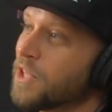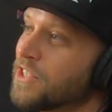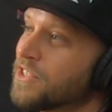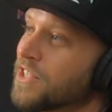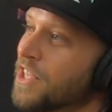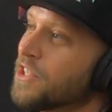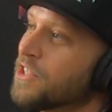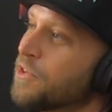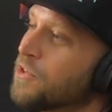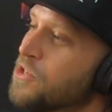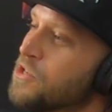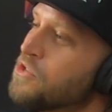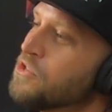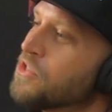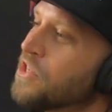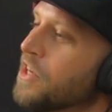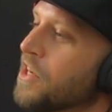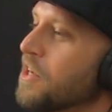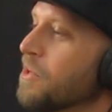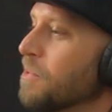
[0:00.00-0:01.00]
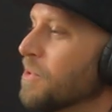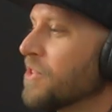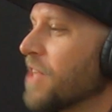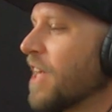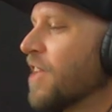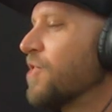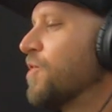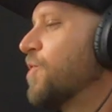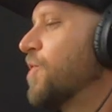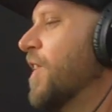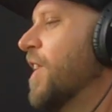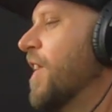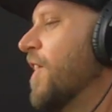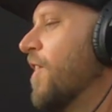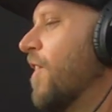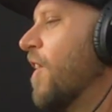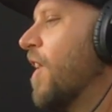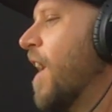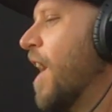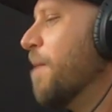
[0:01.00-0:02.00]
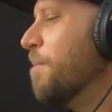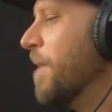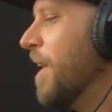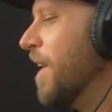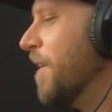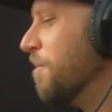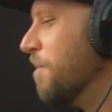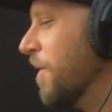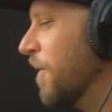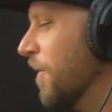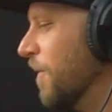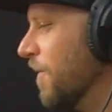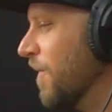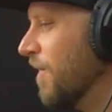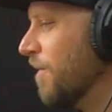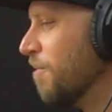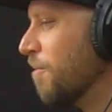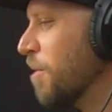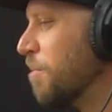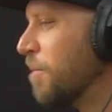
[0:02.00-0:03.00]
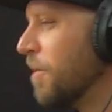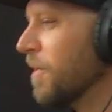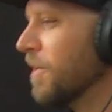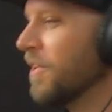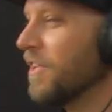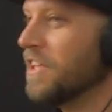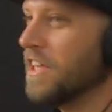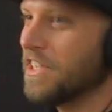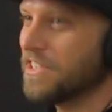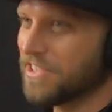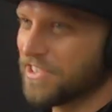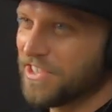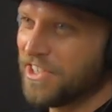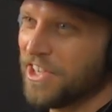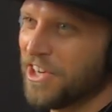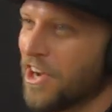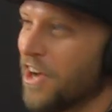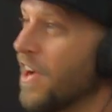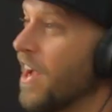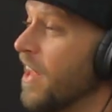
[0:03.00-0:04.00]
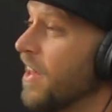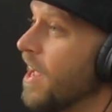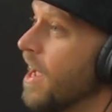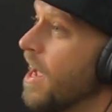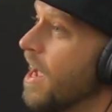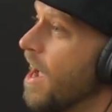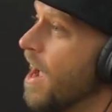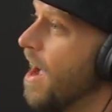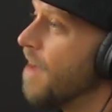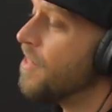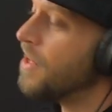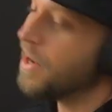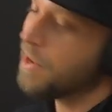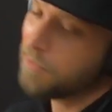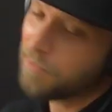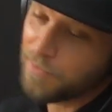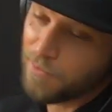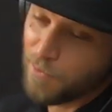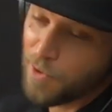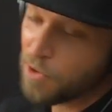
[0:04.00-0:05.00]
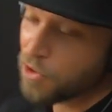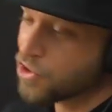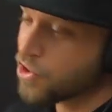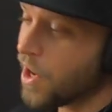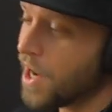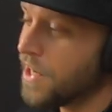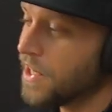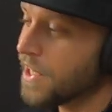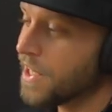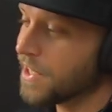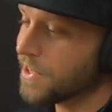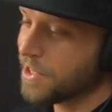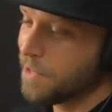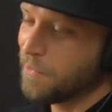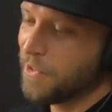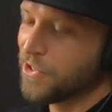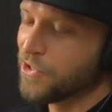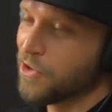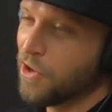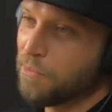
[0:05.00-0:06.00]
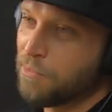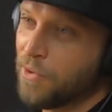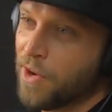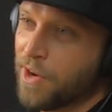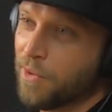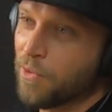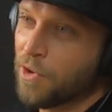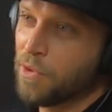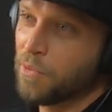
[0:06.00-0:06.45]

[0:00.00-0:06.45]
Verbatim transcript: what they said to use it, and it was like, shit. All right, man, Mel, we're pulling this, you yeah. know. And and then it, we were trying to get them into a point